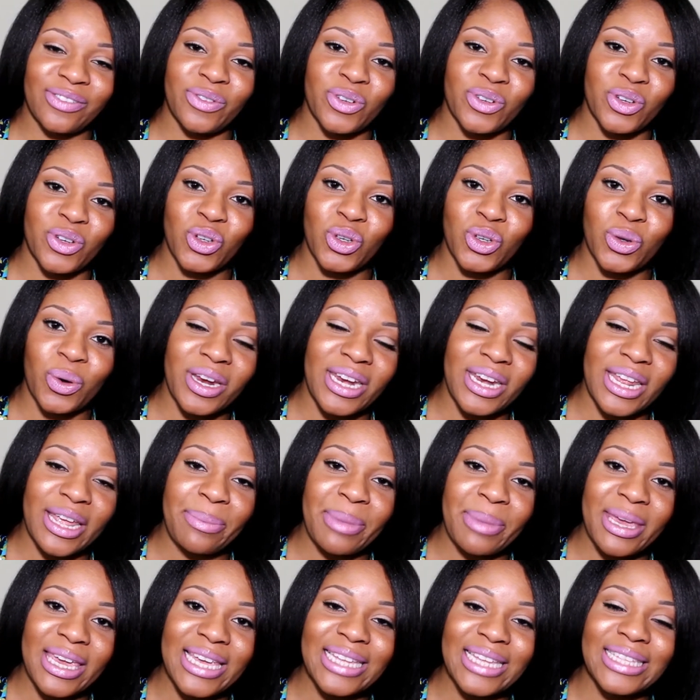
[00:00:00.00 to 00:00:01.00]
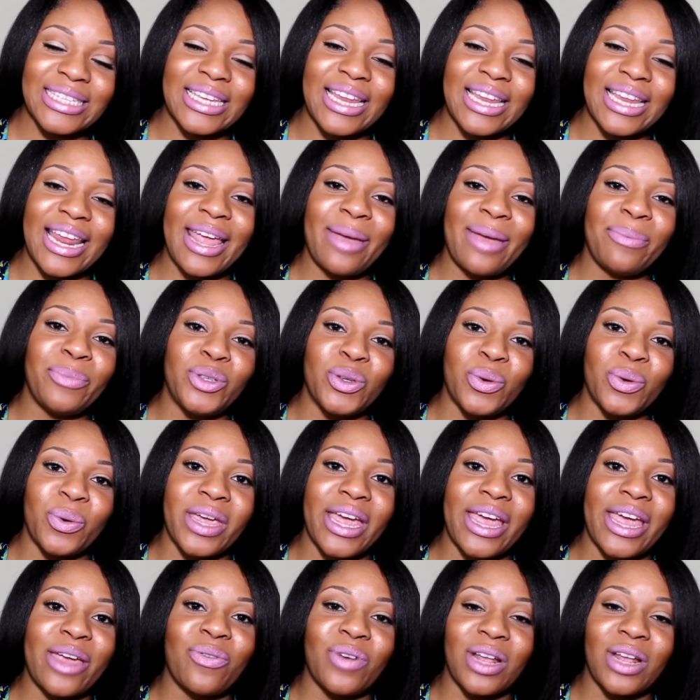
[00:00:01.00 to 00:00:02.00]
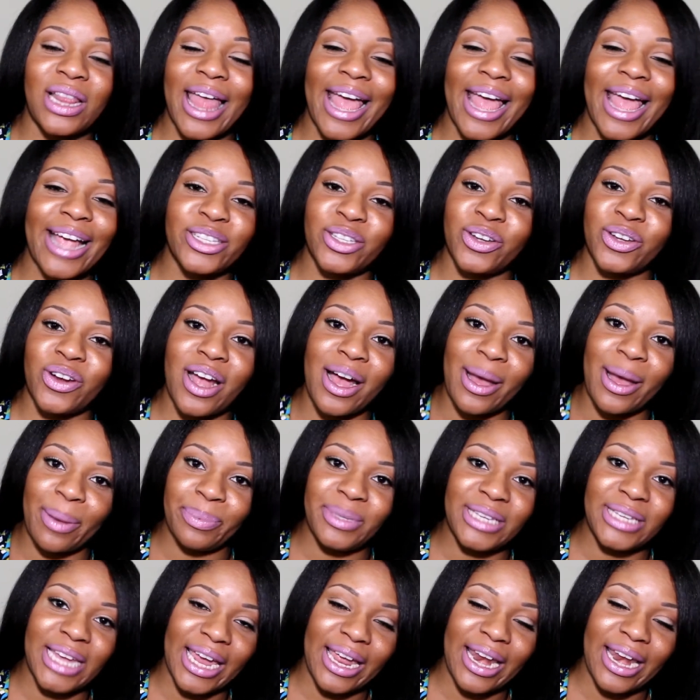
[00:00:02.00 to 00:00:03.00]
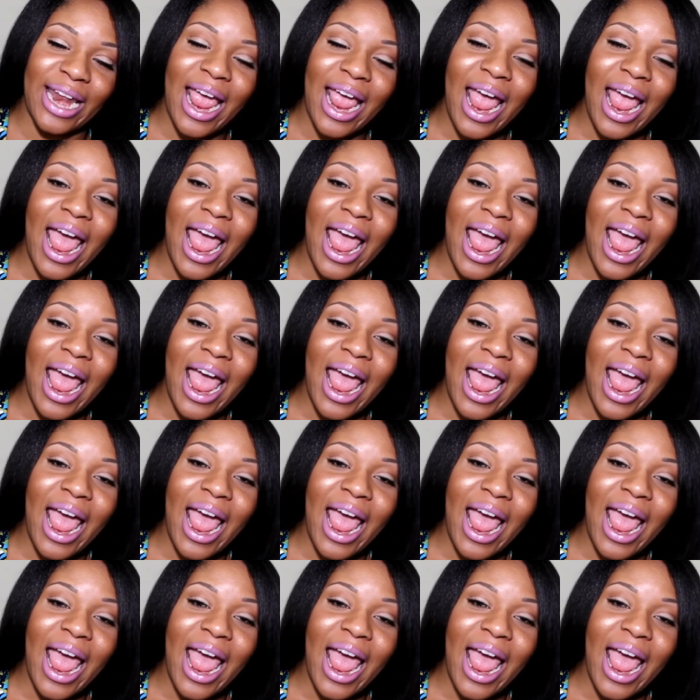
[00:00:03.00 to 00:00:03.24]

Thanks for joining me. Today I'm doing a relaxer update.